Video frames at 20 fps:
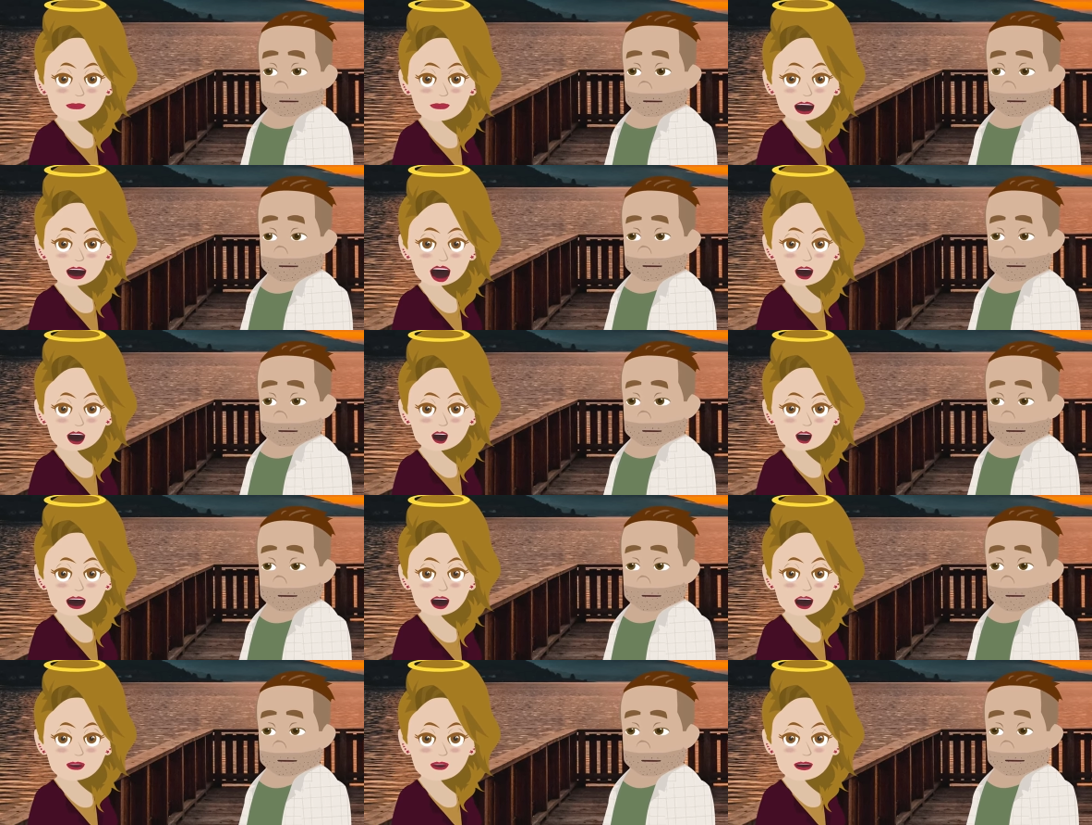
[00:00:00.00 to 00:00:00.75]
Speaker 1: When you
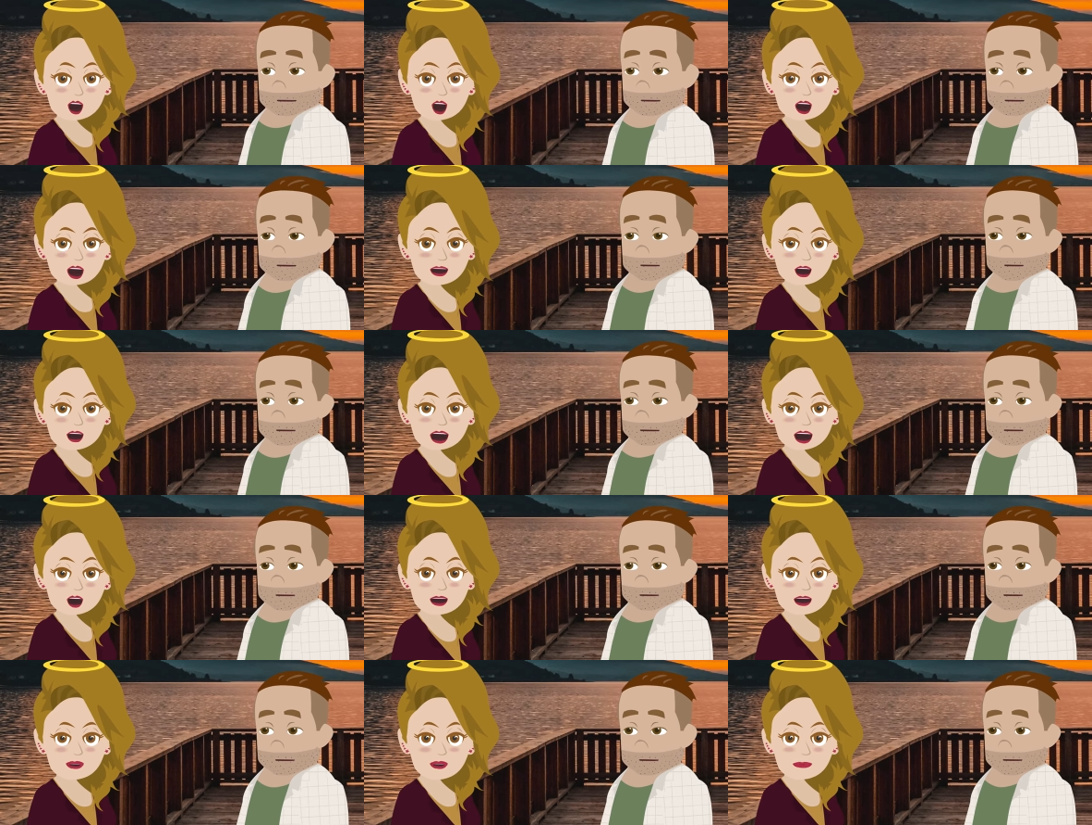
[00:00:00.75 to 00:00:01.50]
want
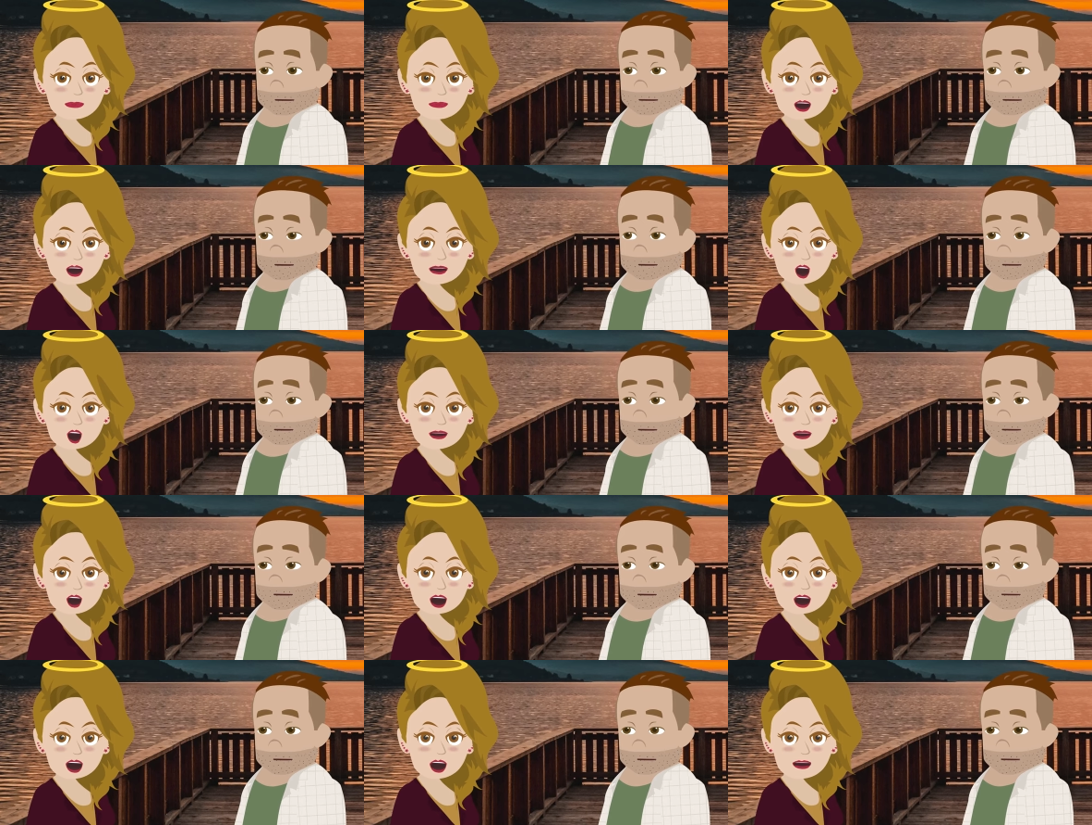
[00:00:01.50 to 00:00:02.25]
something that you
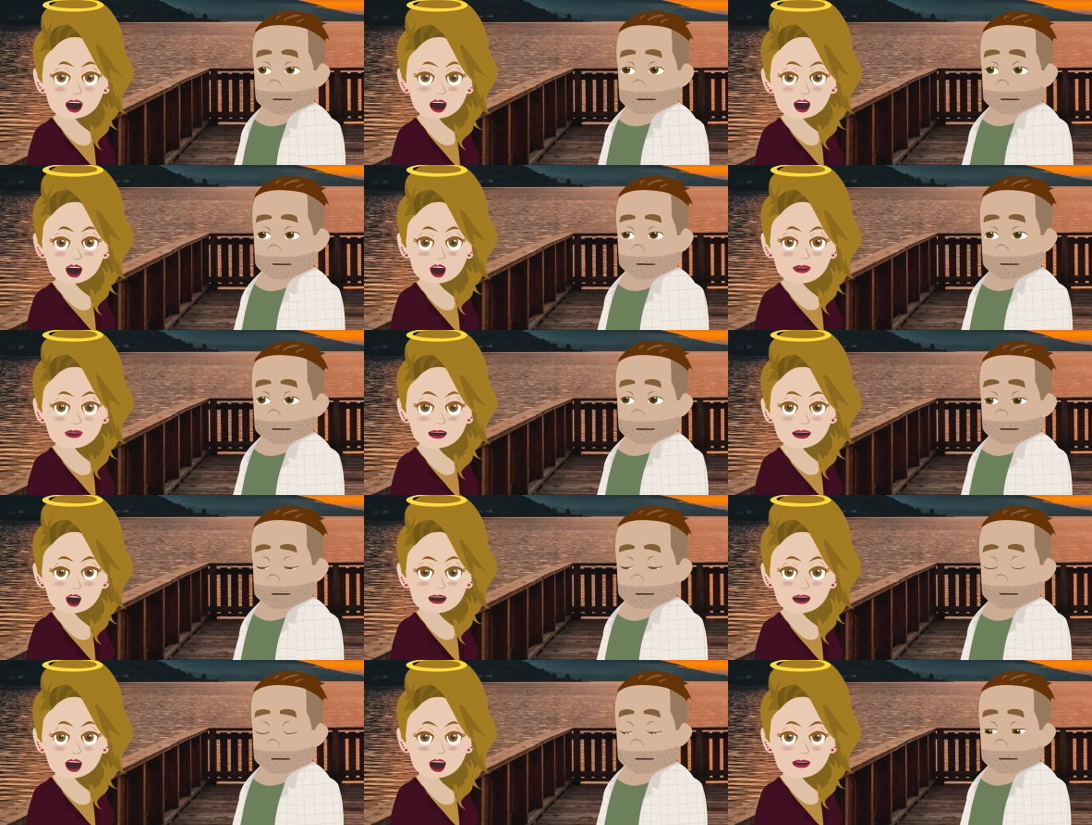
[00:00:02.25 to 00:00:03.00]
do not believe that
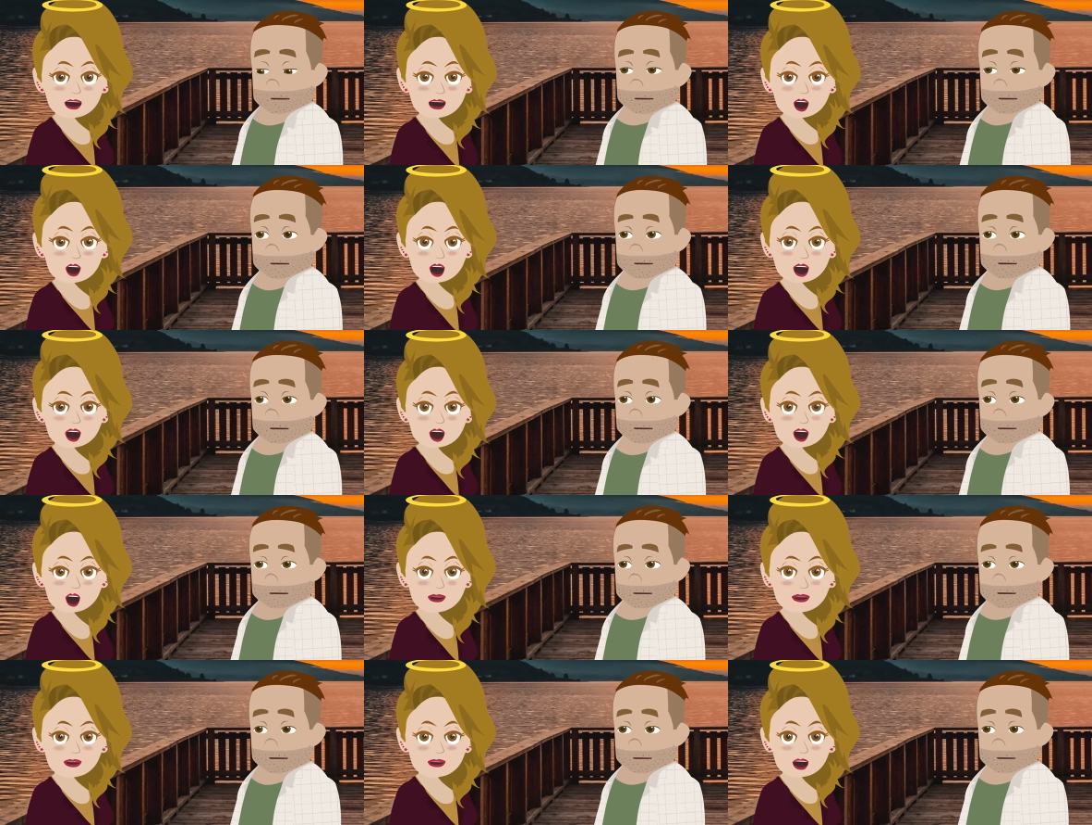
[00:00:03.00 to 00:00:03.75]
you have the
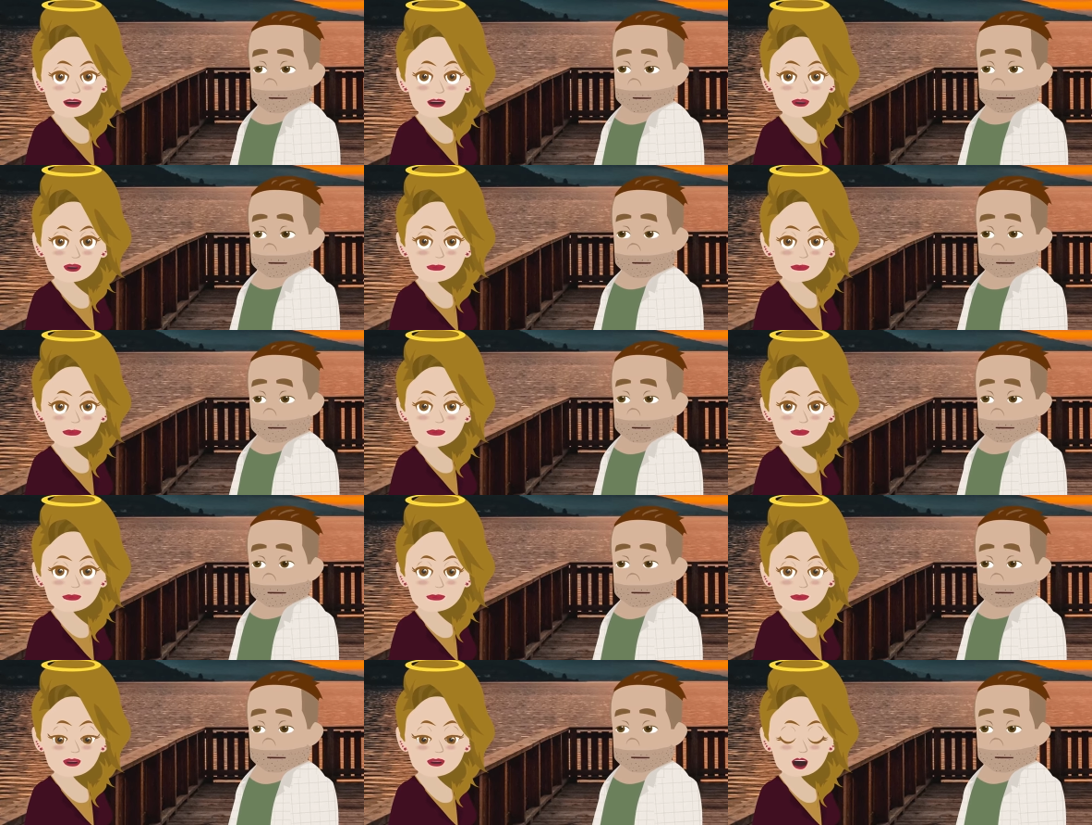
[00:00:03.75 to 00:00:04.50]
means to,
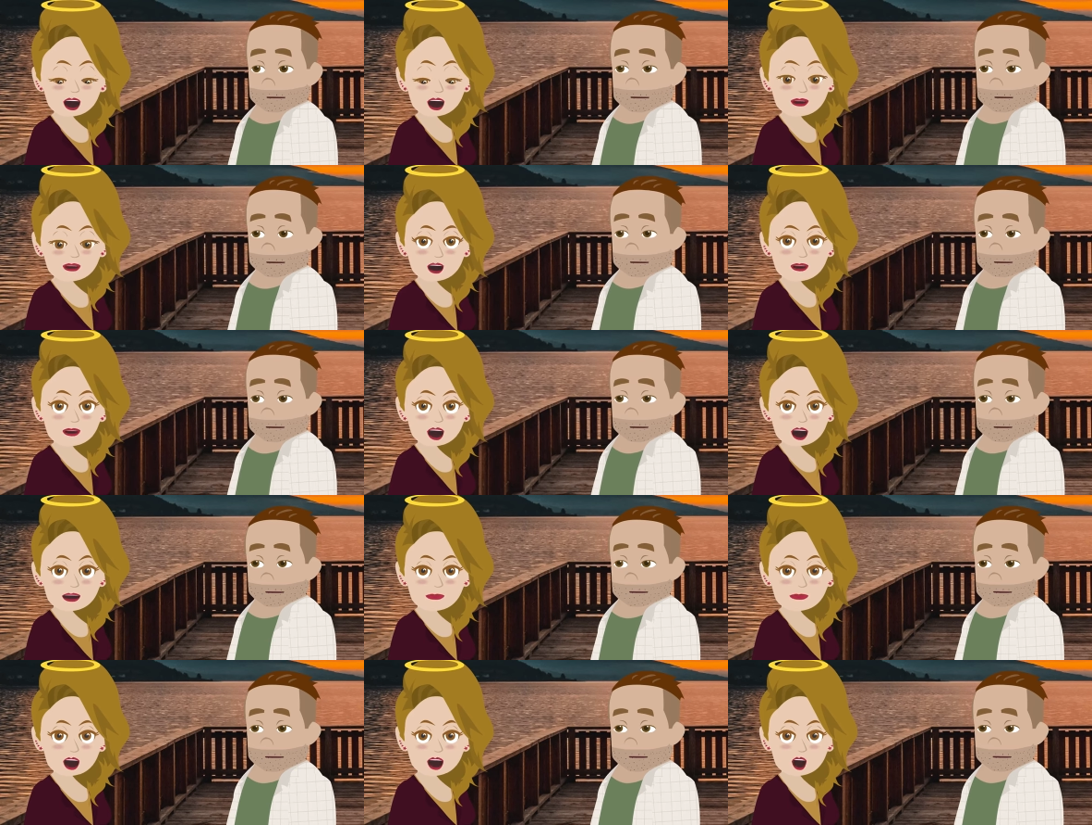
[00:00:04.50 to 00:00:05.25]
what does
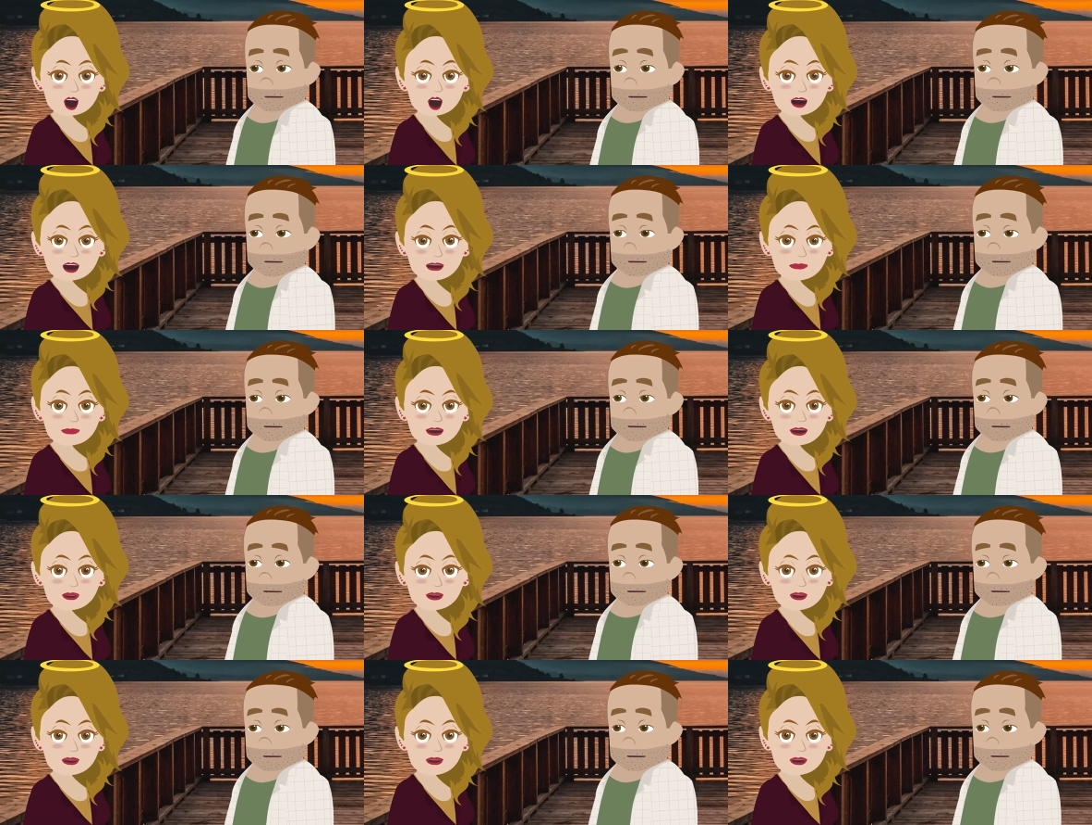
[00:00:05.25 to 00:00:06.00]
that feel like?
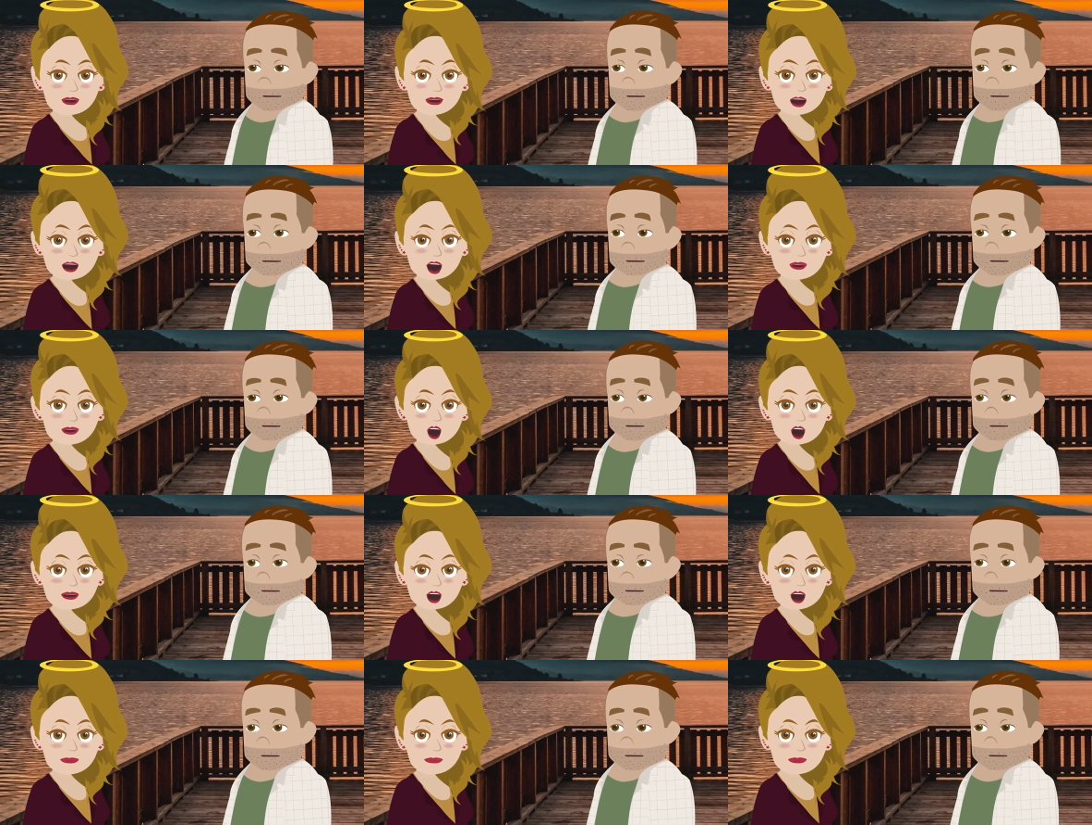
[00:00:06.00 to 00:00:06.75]
It feels
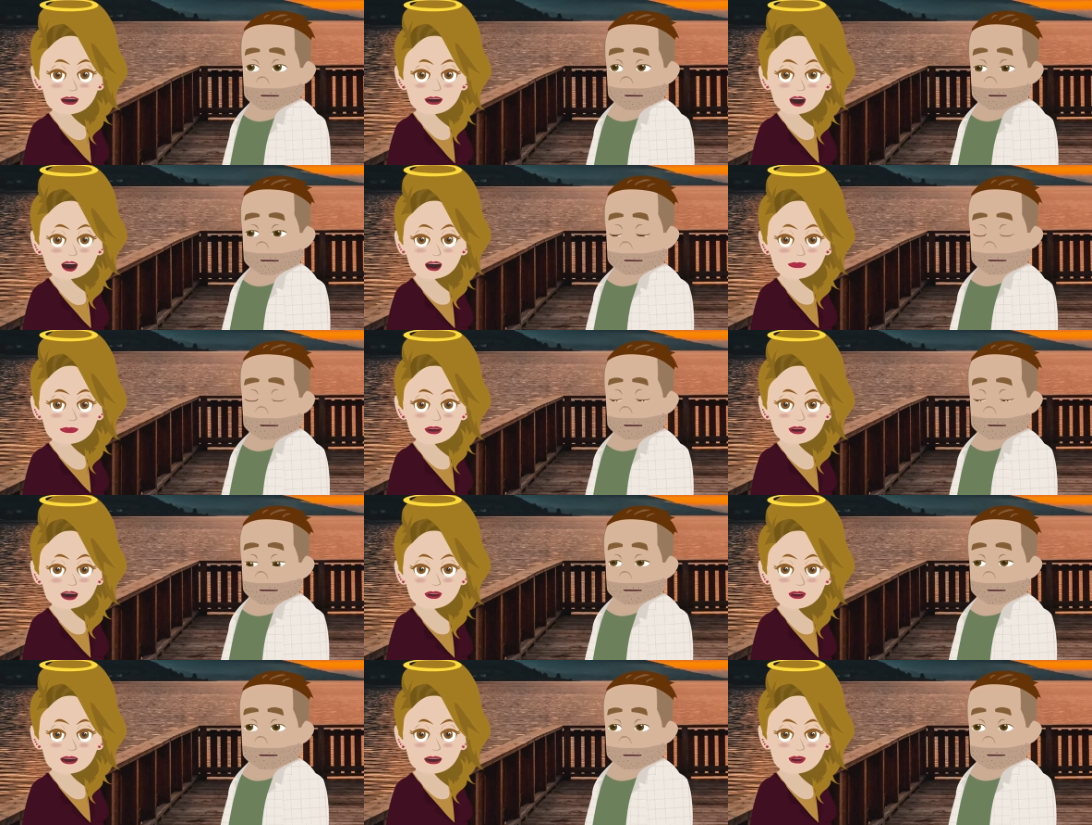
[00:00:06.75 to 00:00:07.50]
like
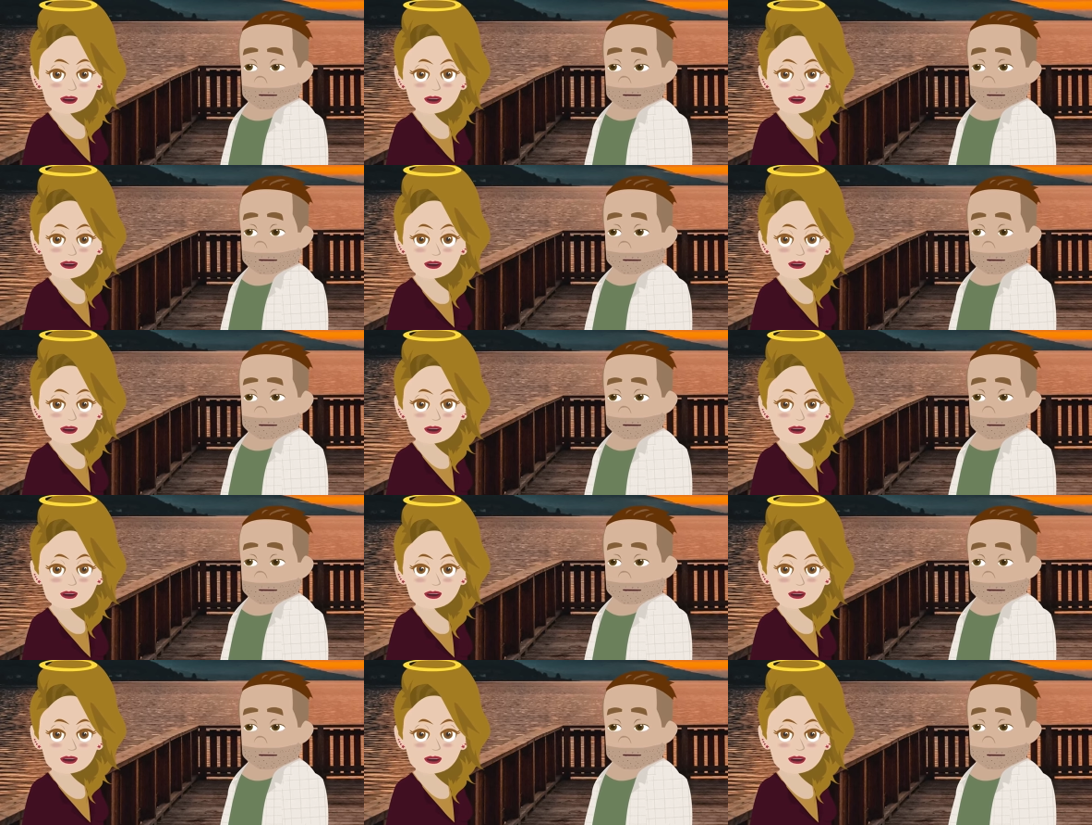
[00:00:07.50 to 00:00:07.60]
discouragement.